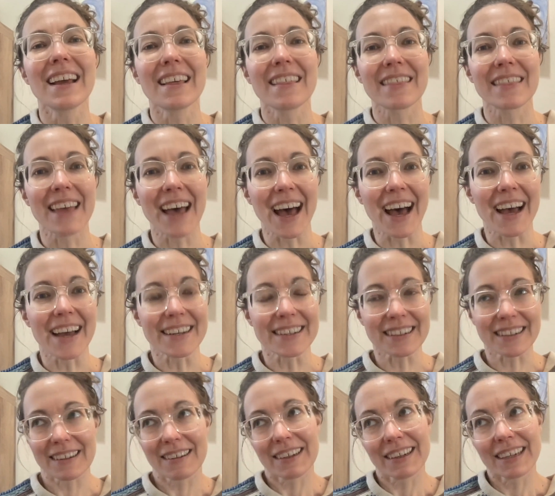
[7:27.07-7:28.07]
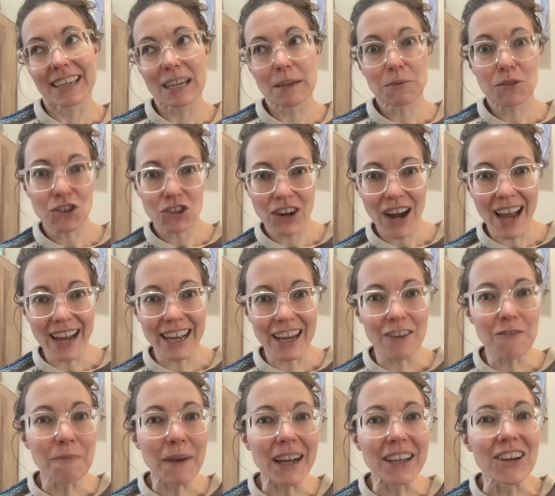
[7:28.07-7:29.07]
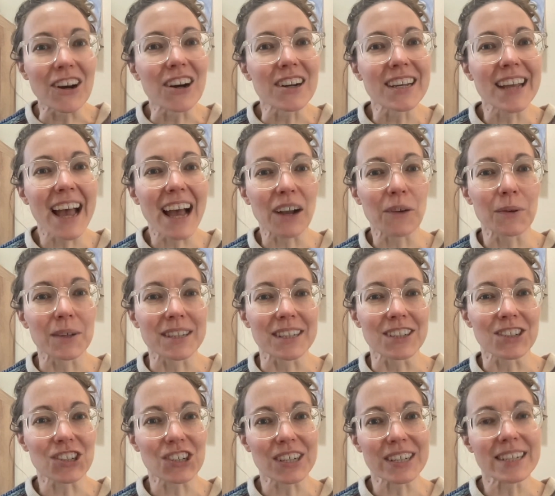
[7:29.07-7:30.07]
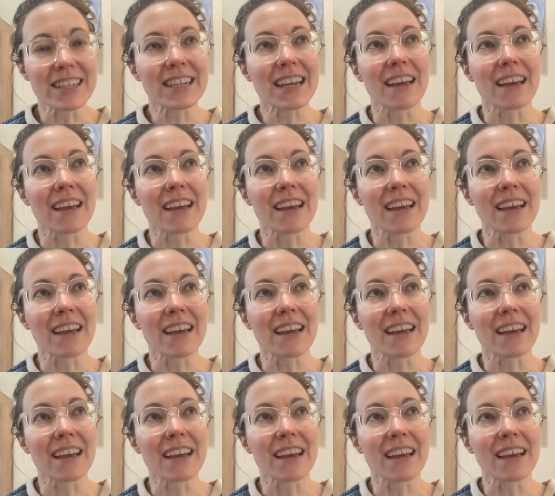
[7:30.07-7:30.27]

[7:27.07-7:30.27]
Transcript: that keeps track of my yarny acquisitions,